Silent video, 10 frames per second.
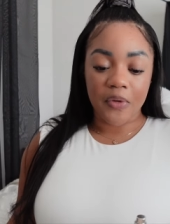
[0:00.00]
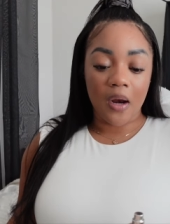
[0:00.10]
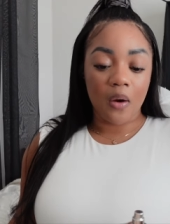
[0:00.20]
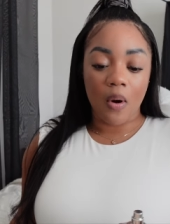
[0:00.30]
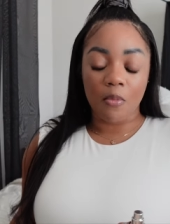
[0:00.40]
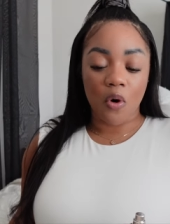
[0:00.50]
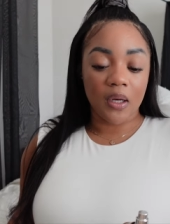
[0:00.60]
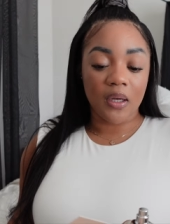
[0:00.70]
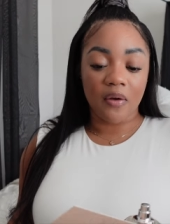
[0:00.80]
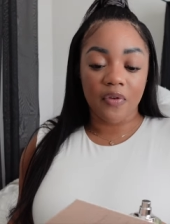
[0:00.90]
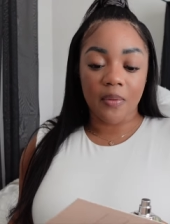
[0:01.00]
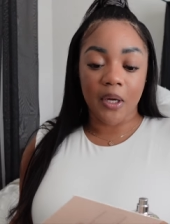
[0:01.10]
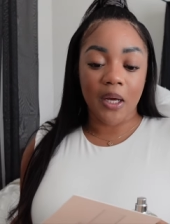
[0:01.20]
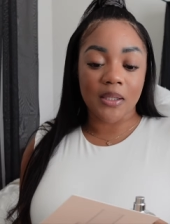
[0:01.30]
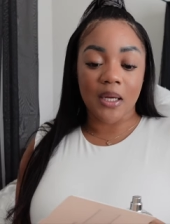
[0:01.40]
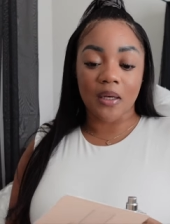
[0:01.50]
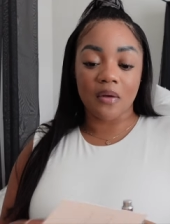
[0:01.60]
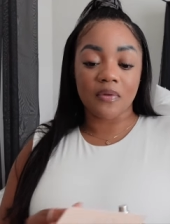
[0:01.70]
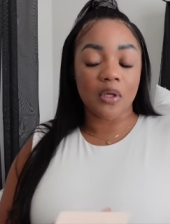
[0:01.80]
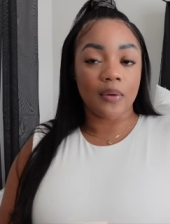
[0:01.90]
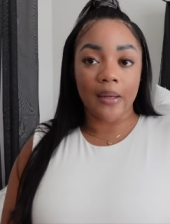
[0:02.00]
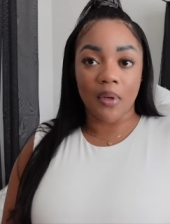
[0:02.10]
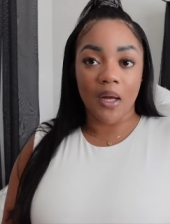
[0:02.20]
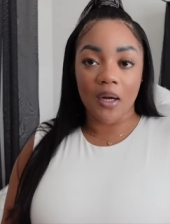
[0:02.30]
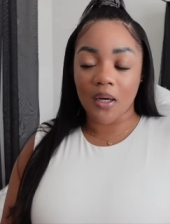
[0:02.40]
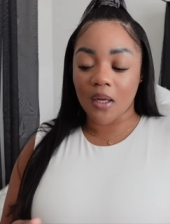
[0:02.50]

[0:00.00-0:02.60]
I know I'm going to love it because I love Soleil Blanc.